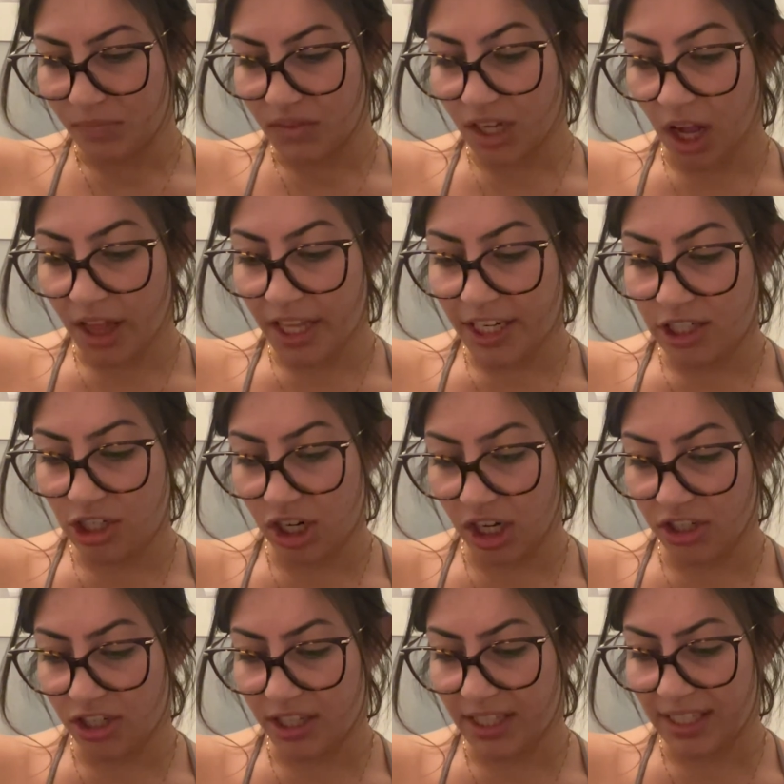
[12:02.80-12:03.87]
Talia
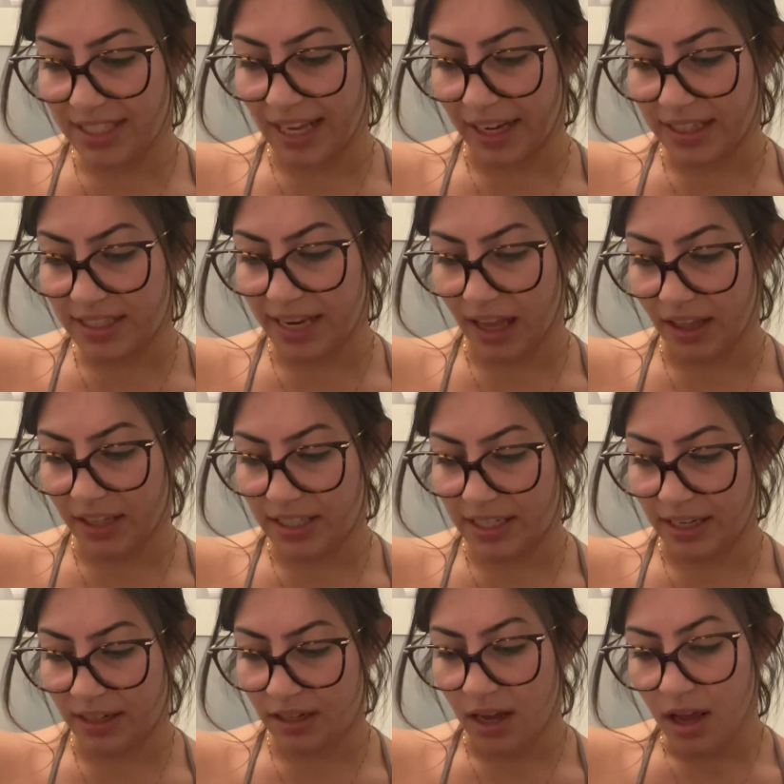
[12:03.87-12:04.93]
charged the second
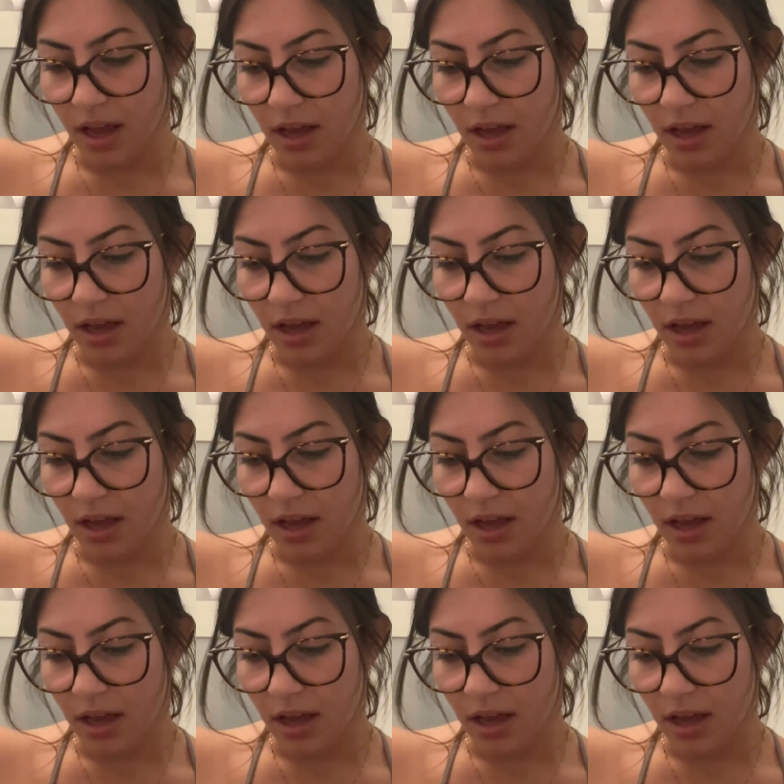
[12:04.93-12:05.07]
skeleton.